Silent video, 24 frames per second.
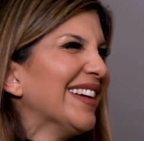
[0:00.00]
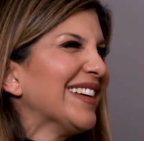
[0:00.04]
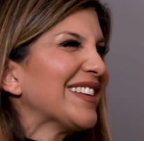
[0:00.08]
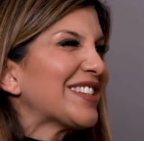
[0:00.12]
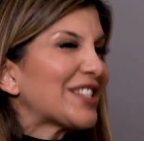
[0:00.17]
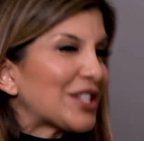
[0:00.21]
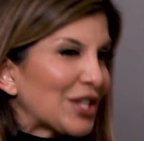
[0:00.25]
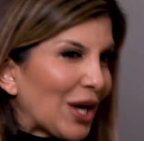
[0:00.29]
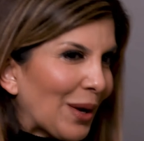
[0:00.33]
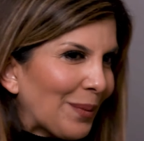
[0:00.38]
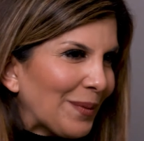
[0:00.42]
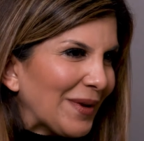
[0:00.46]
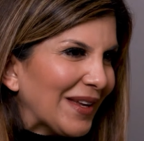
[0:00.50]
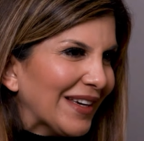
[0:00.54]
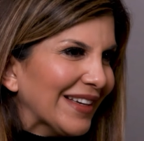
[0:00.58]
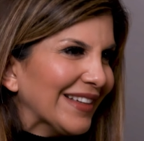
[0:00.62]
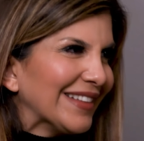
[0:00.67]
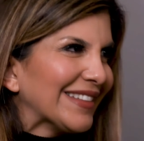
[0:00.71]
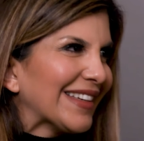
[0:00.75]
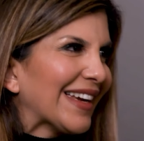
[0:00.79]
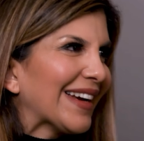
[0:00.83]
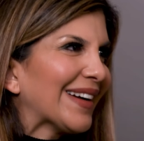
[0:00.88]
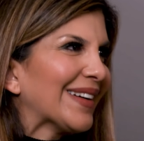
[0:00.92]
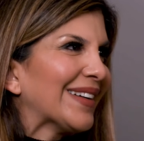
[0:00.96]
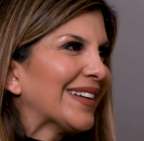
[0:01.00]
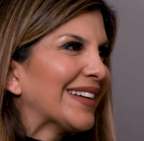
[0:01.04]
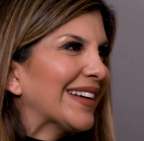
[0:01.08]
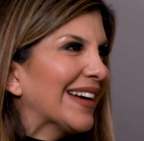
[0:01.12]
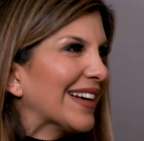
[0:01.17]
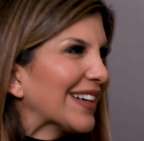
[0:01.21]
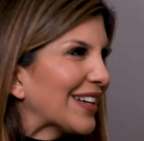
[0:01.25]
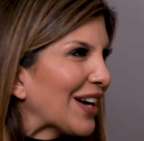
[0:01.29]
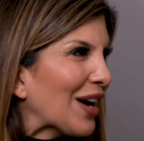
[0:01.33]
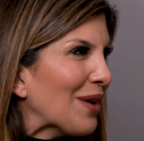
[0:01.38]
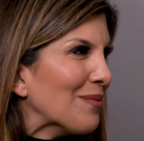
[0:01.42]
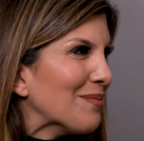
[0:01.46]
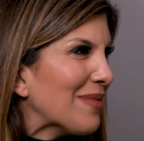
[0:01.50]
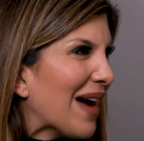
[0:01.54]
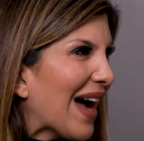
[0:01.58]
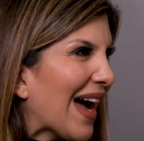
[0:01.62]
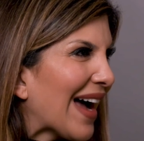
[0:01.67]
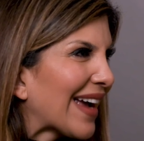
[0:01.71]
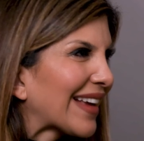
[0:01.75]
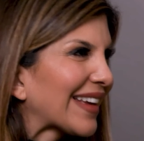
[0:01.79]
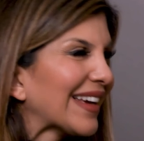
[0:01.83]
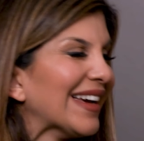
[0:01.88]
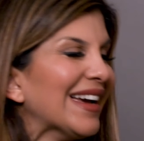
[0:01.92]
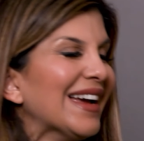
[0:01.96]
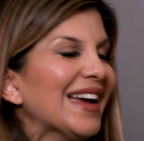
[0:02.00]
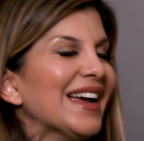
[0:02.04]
stop eating dairy and come back.